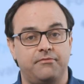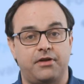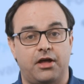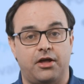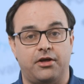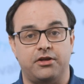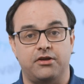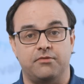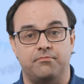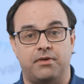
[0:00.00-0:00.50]

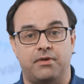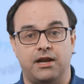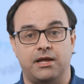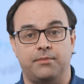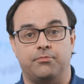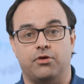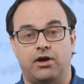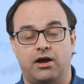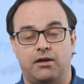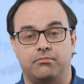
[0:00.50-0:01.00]
value of money
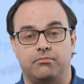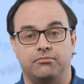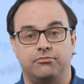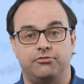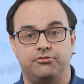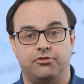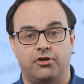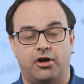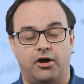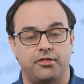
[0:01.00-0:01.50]

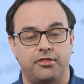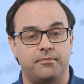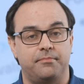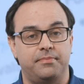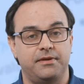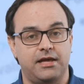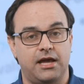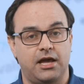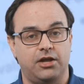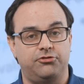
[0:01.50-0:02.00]
problems on the
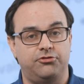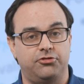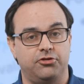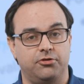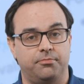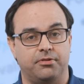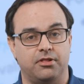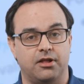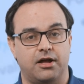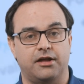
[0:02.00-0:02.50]

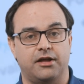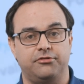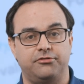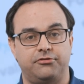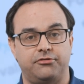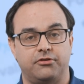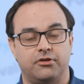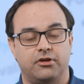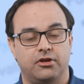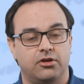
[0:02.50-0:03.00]
BA2
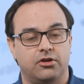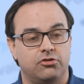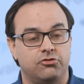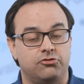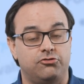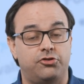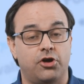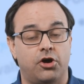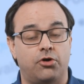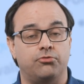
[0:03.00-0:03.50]
Plus,
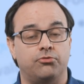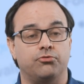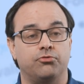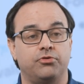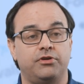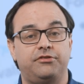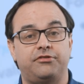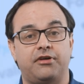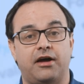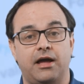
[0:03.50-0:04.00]
don't
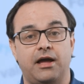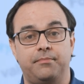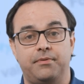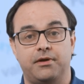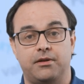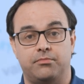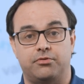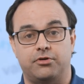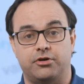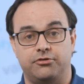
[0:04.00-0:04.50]
retype
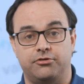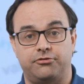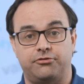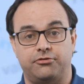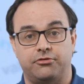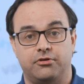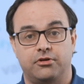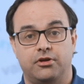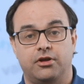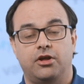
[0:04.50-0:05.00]
inputs.
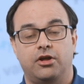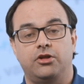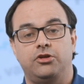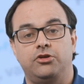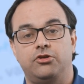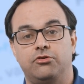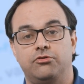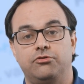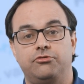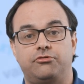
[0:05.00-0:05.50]

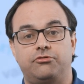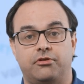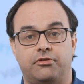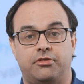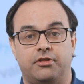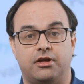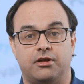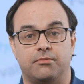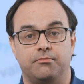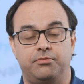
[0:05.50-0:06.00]
Use
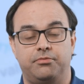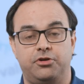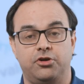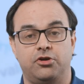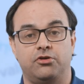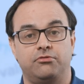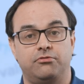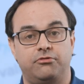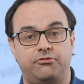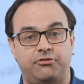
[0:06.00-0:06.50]
the
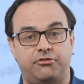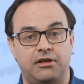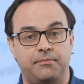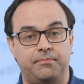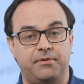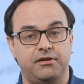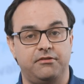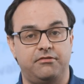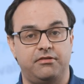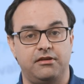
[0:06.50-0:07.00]
compute
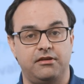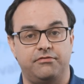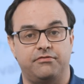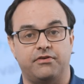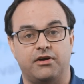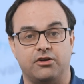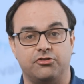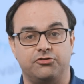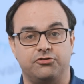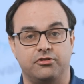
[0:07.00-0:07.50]
CPT
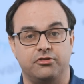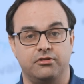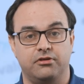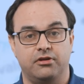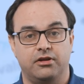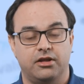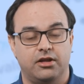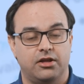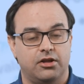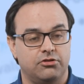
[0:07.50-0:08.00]
function
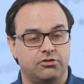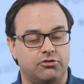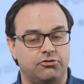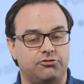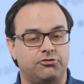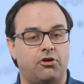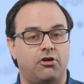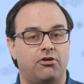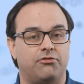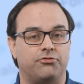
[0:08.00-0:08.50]
to
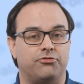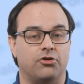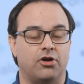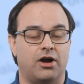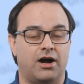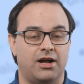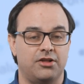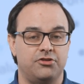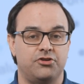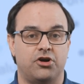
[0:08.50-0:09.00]
solve for
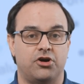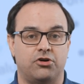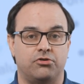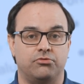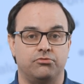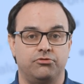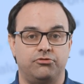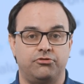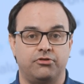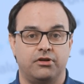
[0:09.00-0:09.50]

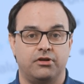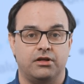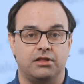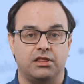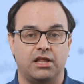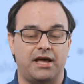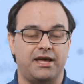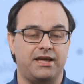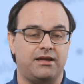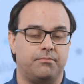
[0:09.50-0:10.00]
unknowns
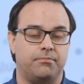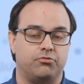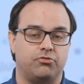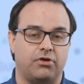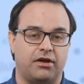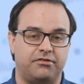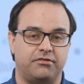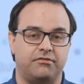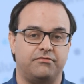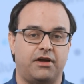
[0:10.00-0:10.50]
like
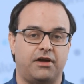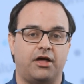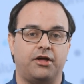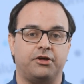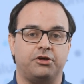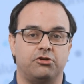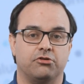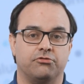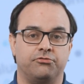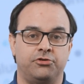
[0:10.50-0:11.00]
present
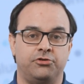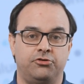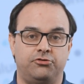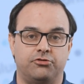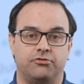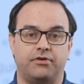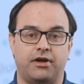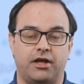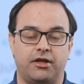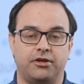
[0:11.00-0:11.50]
value or
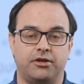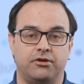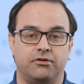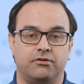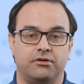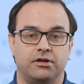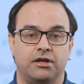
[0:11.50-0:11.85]
future value.